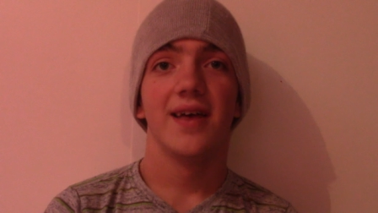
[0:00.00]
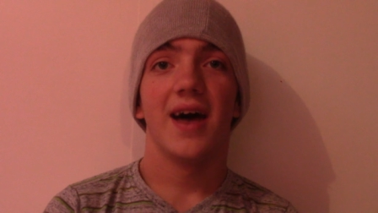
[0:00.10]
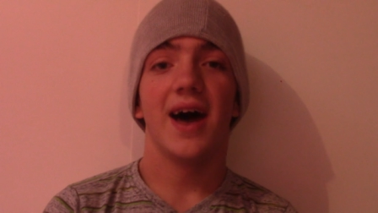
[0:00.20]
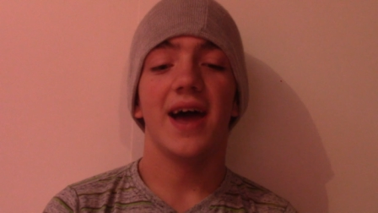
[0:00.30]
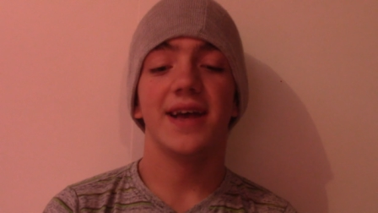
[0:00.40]

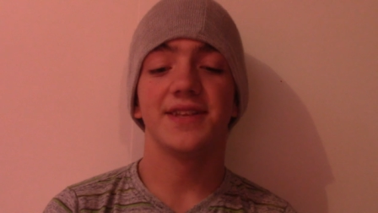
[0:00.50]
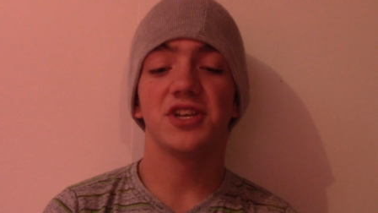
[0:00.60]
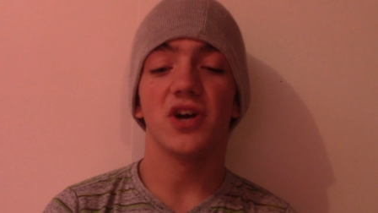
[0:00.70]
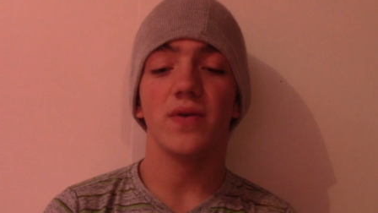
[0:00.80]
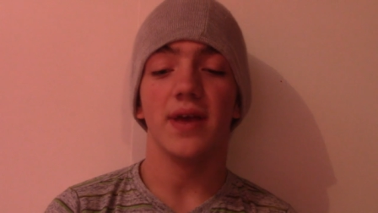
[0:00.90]
Hi, it's
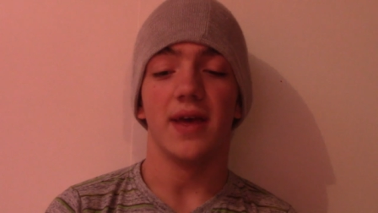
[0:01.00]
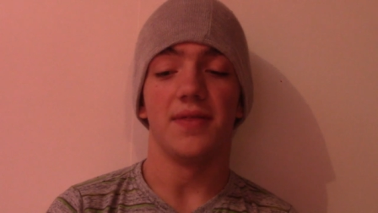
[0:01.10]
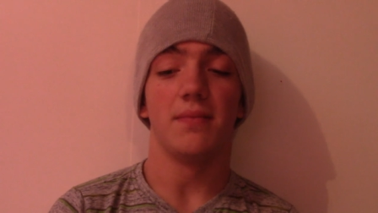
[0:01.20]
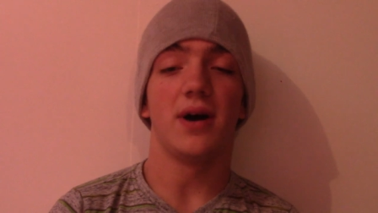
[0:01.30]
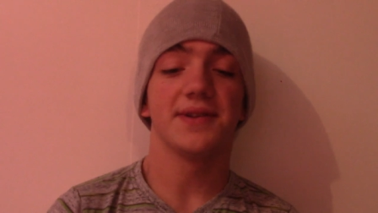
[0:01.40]
Joe again,
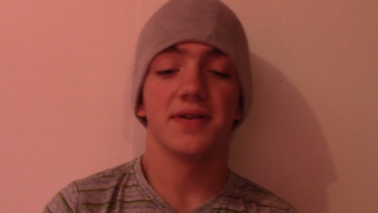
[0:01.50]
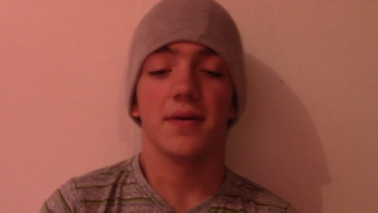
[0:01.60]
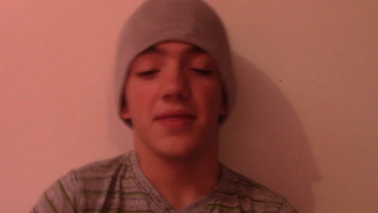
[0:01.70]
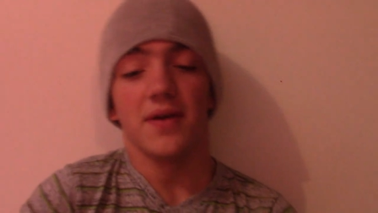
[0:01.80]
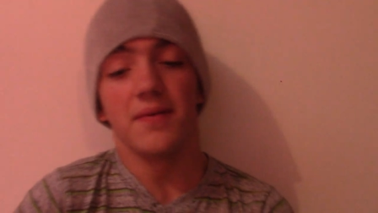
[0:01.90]
the
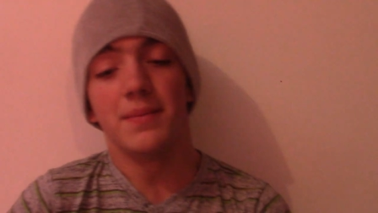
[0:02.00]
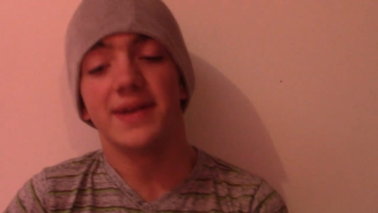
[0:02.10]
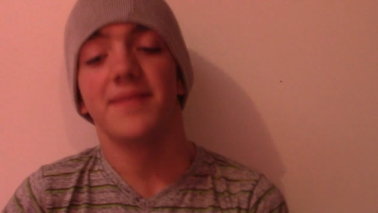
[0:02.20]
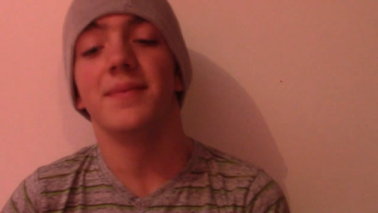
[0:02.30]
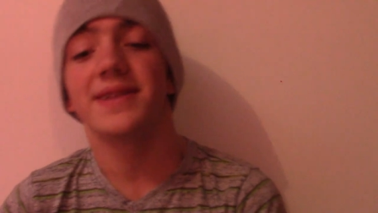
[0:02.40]

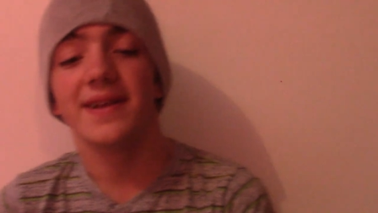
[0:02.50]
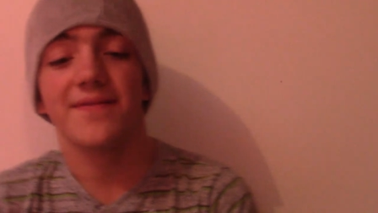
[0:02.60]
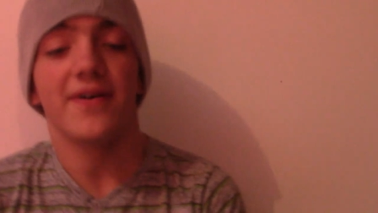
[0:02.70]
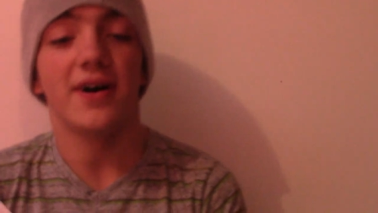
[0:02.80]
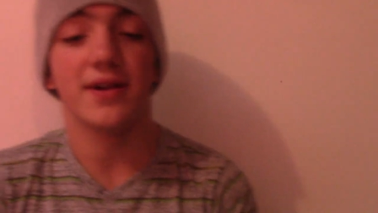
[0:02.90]
missing
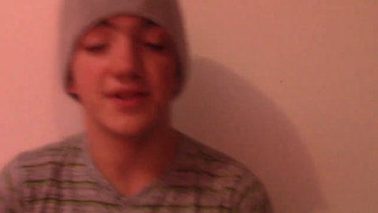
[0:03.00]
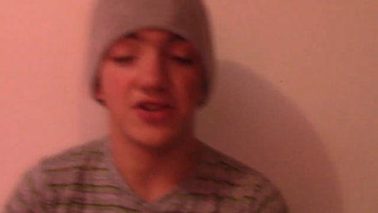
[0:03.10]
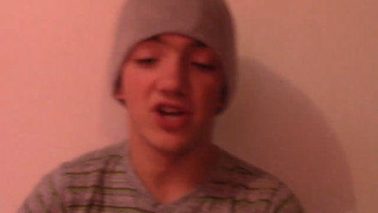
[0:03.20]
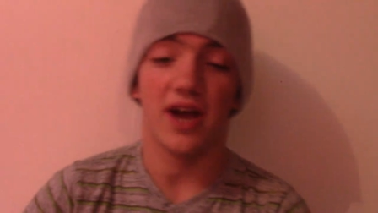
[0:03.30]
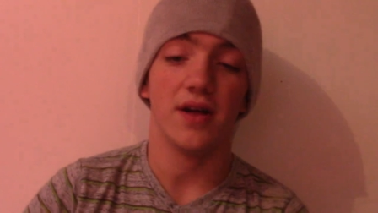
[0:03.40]
foster
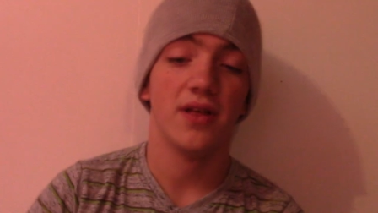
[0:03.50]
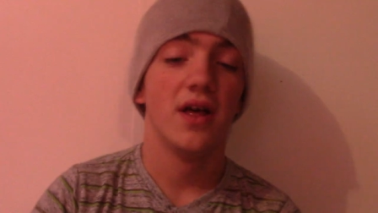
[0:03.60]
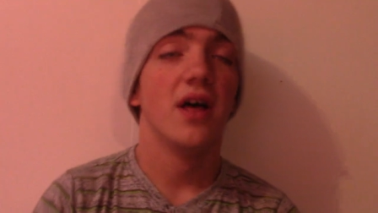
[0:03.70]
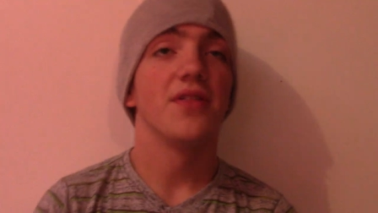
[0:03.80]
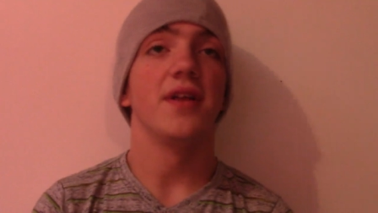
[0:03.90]
child.
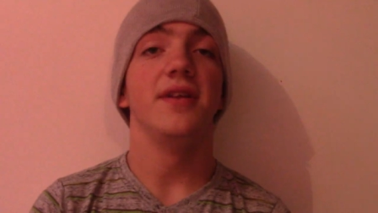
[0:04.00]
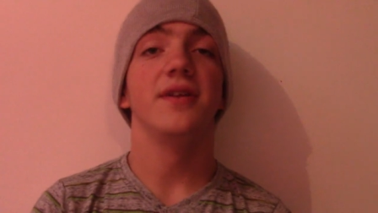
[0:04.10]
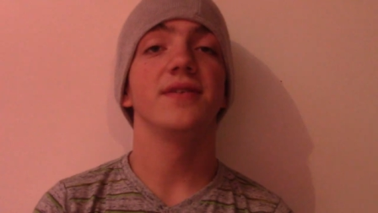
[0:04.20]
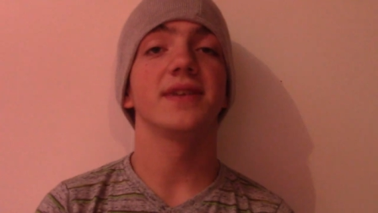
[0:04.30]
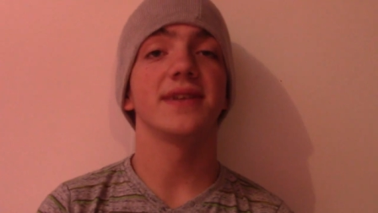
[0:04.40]
The
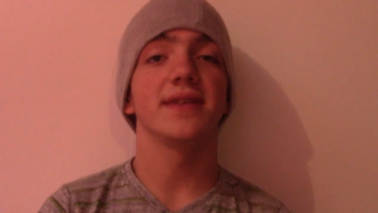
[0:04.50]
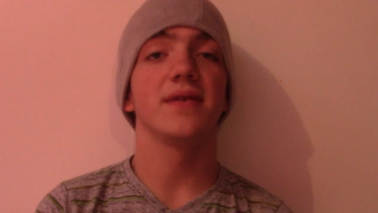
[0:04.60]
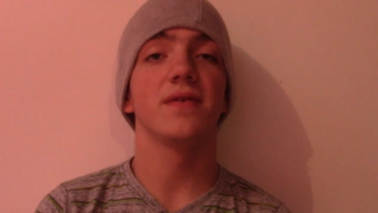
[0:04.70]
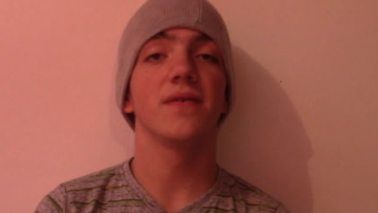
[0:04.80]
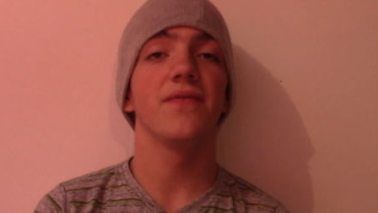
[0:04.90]
news is
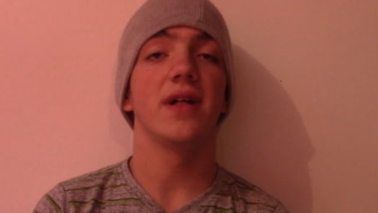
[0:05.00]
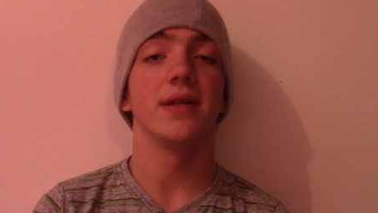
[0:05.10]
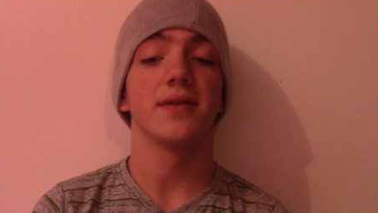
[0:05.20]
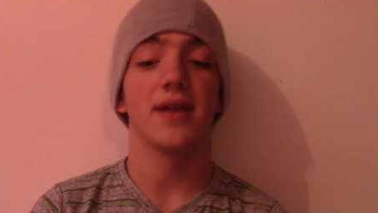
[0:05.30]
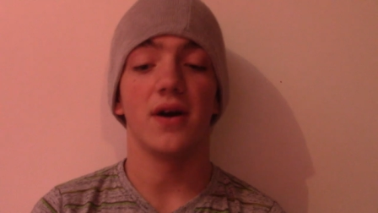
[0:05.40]
still
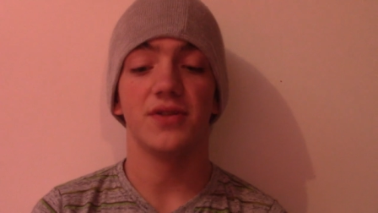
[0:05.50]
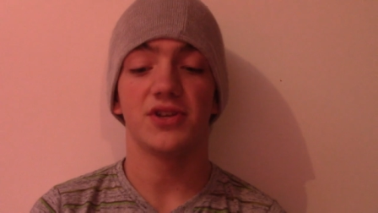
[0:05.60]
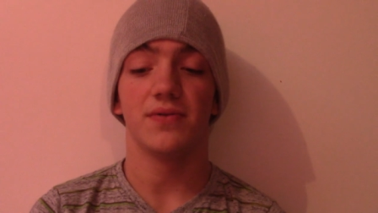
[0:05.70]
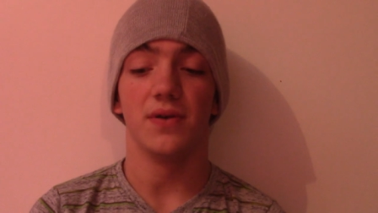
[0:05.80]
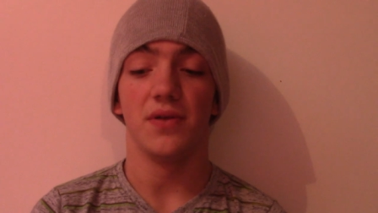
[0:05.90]
failing to tell the
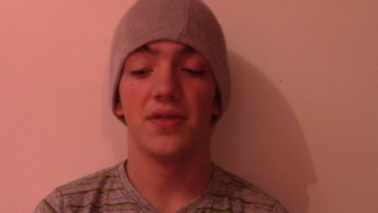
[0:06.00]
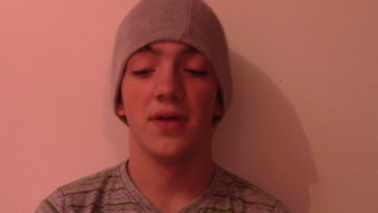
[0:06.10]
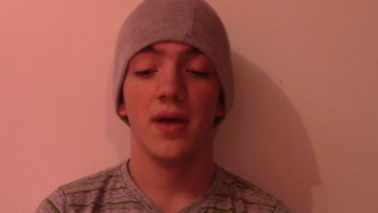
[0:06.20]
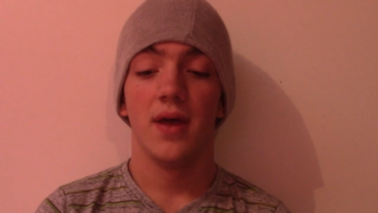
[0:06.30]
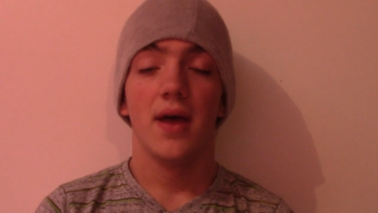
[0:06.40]
truth.
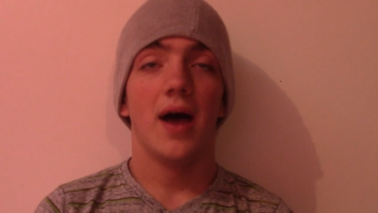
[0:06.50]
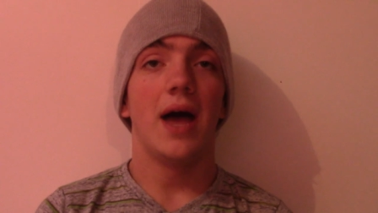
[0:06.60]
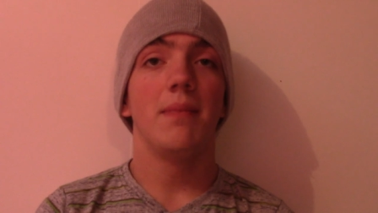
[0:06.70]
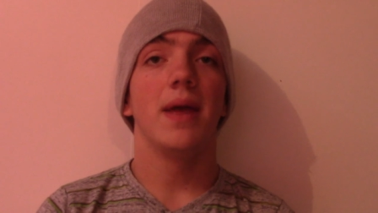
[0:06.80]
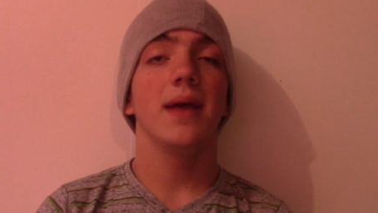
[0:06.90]

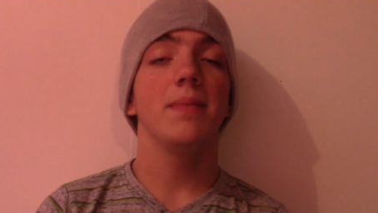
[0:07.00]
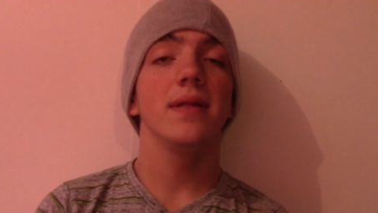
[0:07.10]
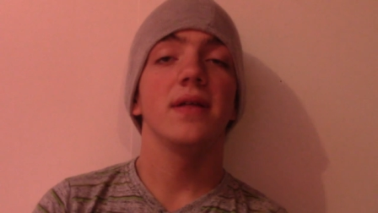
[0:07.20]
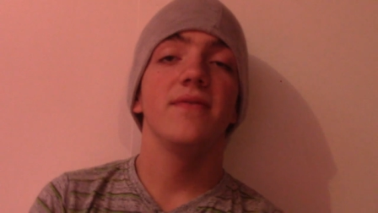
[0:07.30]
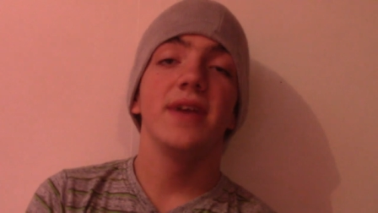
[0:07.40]
I may be
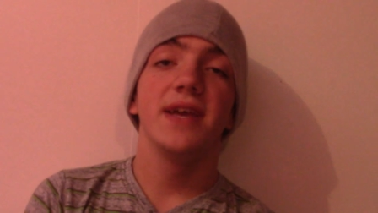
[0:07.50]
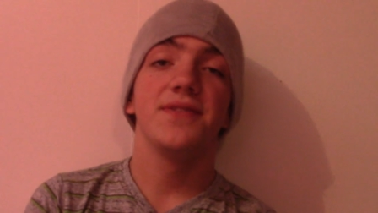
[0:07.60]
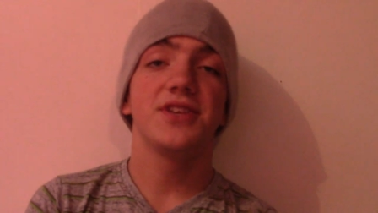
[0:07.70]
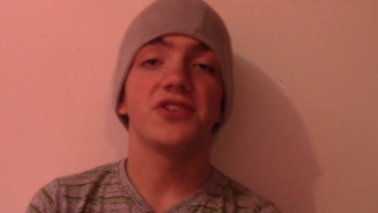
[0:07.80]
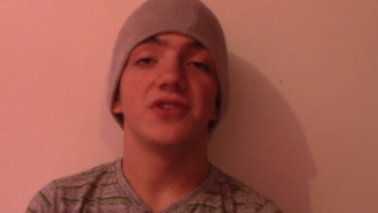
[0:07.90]
living in
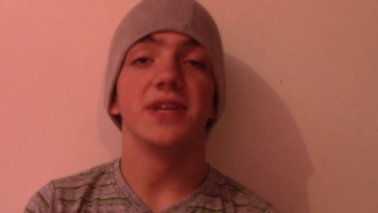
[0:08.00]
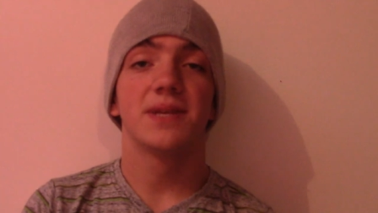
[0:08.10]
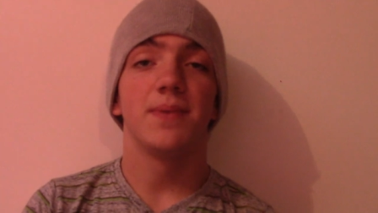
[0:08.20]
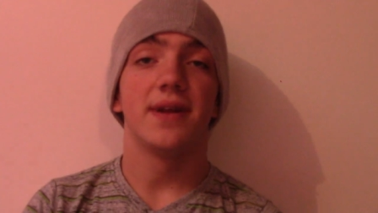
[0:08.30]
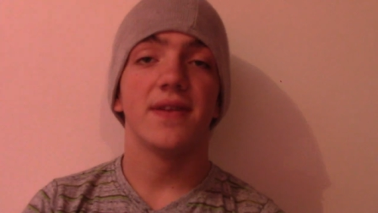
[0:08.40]
the
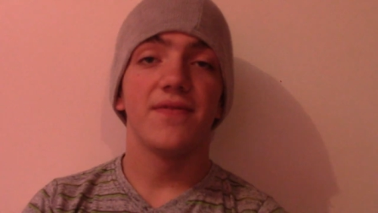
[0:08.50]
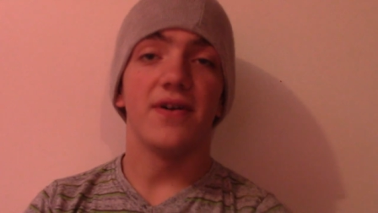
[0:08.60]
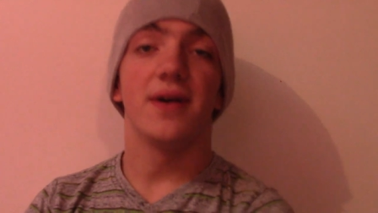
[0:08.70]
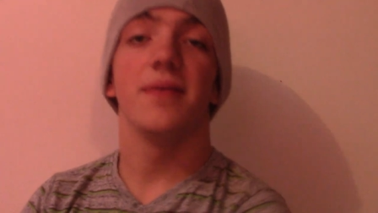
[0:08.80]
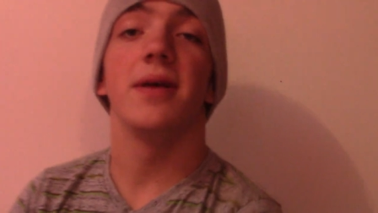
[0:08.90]
streets, but it's
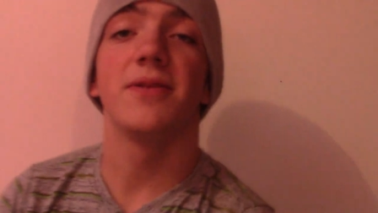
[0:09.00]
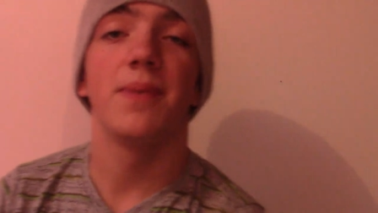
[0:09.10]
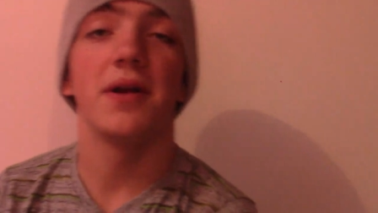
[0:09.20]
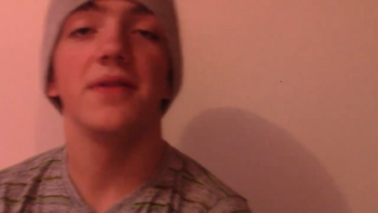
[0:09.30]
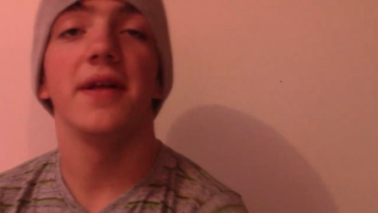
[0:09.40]

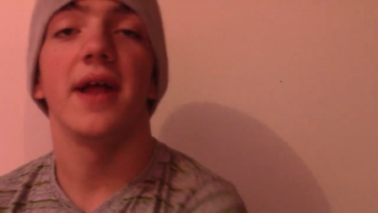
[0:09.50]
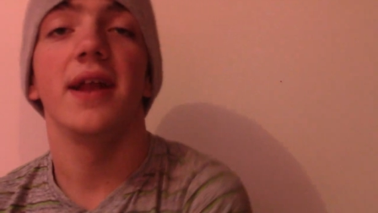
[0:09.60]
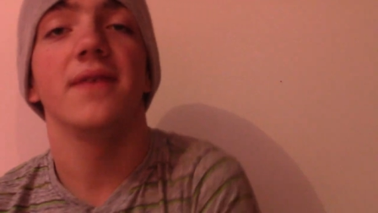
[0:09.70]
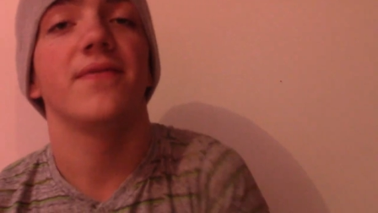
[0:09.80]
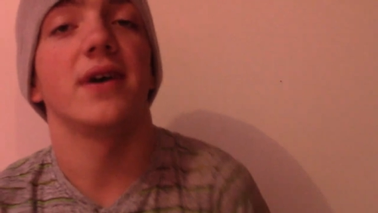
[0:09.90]
better than
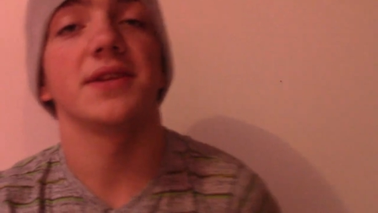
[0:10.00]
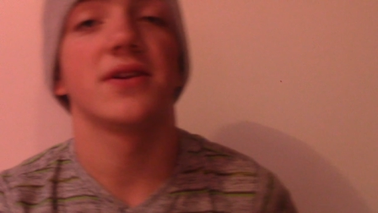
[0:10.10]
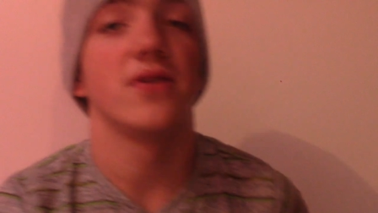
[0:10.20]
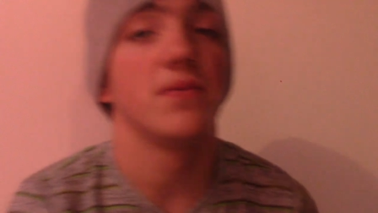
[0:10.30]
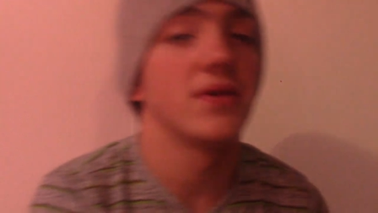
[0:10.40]
any
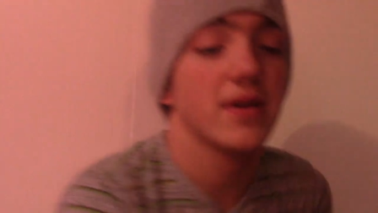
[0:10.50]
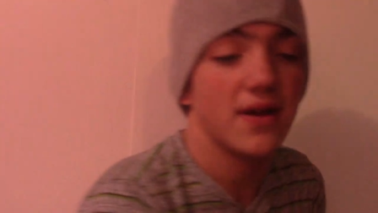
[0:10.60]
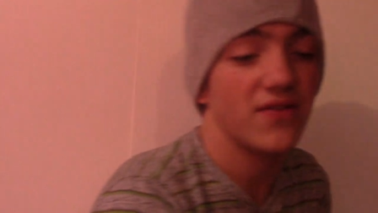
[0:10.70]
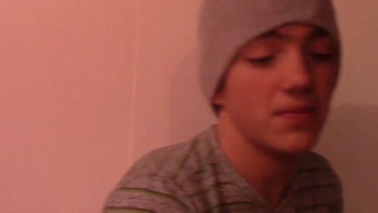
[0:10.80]
foster home there could ever